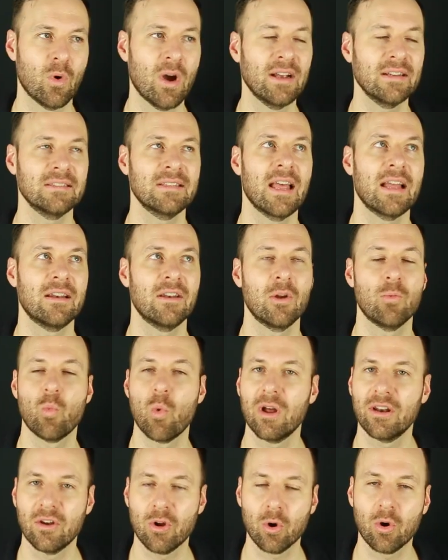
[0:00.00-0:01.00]
Why is that
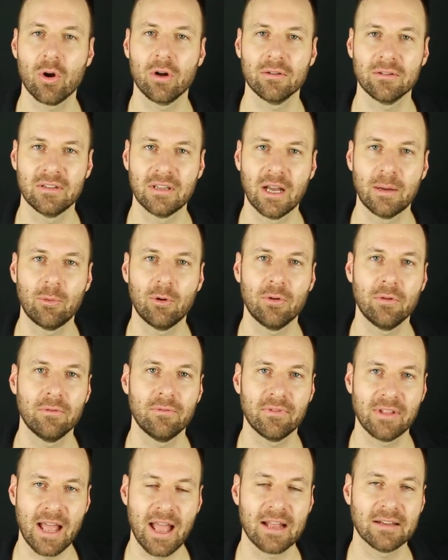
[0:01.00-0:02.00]
one note called double
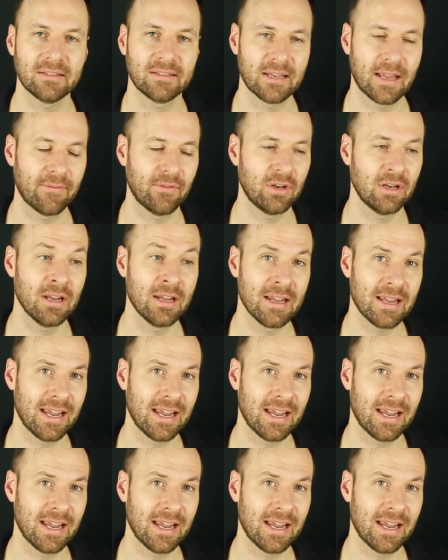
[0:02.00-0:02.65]
flat 7?